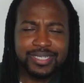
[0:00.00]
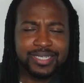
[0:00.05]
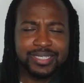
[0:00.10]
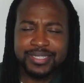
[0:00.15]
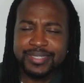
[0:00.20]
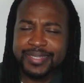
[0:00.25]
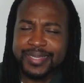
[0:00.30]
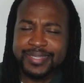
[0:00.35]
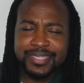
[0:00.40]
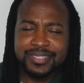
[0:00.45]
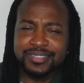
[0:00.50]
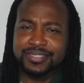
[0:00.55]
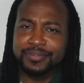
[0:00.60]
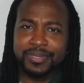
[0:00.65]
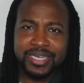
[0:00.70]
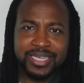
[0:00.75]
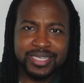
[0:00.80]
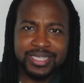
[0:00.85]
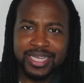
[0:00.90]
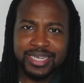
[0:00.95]
That doesn't
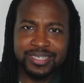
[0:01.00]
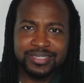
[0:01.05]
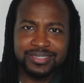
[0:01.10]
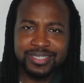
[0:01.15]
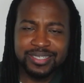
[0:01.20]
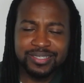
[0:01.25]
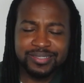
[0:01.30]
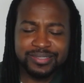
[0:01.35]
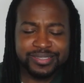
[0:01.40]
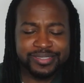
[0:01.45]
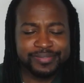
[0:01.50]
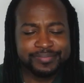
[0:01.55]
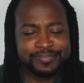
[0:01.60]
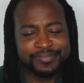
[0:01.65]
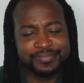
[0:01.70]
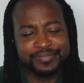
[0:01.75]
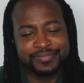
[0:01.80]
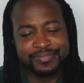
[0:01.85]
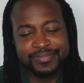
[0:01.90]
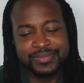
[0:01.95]
make a lot of sense.
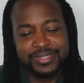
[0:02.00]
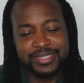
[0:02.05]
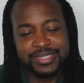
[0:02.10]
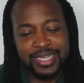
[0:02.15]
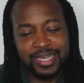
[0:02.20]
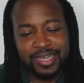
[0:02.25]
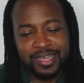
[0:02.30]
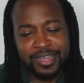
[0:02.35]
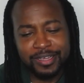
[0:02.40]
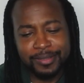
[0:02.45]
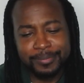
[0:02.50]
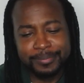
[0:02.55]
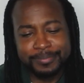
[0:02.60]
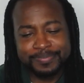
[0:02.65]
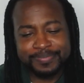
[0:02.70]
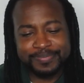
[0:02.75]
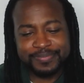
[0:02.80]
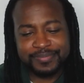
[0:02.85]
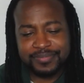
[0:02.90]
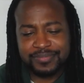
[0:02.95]
But
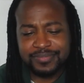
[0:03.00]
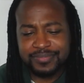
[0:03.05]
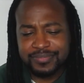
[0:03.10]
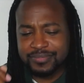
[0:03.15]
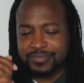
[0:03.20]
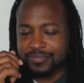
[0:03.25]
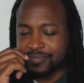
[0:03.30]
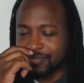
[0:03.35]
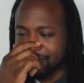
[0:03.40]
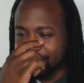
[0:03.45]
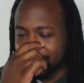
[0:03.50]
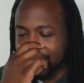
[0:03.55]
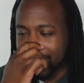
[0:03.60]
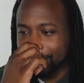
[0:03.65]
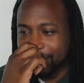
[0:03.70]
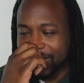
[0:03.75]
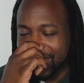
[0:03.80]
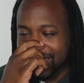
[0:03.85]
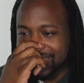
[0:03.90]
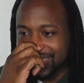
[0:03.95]

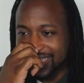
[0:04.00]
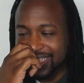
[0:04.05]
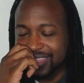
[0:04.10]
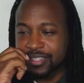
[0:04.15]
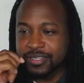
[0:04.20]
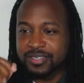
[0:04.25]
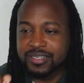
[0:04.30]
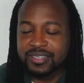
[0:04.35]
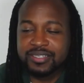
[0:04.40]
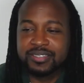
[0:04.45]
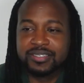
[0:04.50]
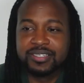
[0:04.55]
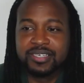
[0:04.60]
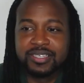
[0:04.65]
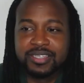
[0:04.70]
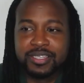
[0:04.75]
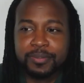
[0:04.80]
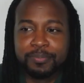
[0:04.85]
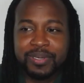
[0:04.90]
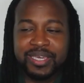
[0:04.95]
I think
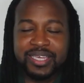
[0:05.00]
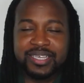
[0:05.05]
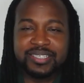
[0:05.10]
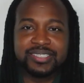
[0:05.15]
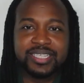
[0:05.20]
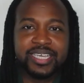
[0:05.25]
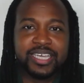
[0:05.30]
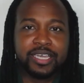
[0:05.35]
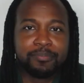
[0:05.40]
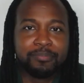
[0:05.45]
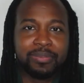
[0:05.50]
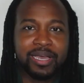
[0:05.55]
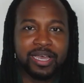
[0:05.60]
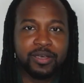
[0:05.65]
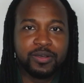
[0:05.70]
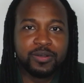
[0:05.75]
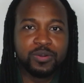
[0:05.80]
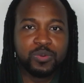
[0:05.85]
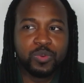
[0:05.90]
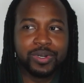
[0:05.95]
the biggest thing
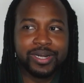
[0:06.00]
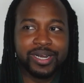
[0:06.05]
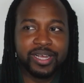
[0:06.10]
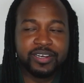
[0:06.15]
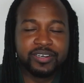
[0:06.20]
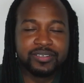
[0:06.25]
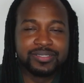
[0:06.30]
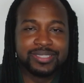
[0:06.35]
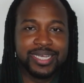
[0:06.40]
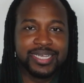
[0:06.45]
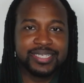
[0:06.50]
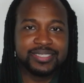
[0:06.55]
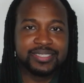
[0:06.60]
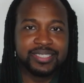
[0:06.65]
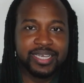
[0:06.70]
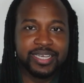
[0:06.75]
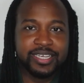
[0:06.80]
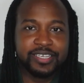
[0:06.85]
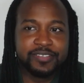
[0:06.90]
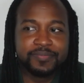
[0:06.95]
about what I heard last
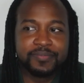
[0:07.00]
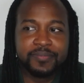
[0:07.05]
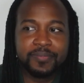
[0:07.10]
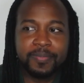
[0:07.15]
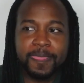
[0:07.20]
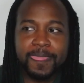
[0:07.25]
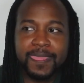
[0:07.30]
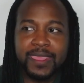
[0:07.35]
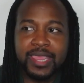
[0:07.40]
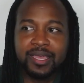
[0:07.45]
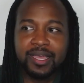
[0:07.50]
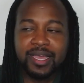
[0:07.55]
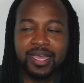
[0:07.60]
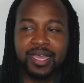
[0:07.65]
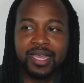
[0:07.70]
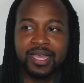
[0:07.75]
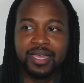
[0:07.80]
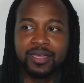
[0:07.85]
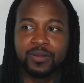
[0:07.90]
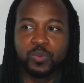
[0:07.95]
night
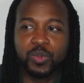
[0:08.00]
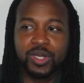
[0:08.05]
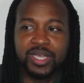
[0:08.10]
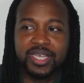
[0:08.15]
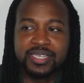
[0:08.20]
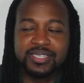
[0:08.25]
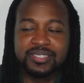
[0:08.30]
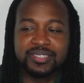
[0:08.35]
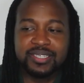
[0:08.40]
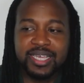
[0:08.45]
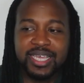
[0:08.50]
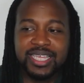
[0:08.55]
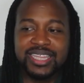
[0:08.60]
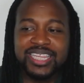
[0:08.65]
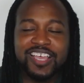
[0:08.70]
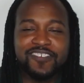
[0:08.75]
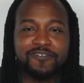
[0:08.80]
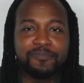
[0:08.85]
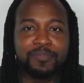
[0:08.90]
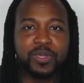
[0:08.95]
was it
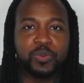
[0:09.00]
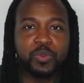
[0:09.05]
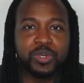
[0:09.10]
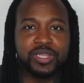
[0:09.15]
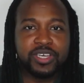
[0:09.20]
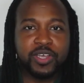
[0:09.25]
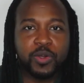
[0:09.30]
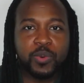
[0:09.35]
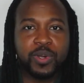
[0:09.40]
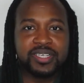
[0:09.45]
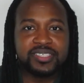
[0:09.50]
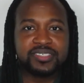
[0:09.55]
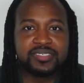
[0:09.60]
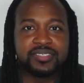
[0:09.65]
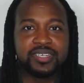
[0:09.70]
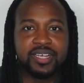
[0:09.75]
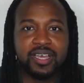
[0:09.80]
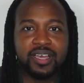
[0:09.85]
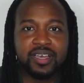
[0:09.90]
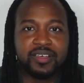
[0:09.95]
left me with a
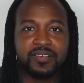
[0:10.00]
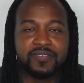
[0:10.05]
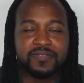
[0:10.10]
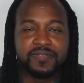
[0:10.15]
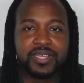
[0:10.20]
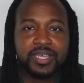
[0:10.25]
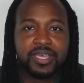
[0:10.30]
question of,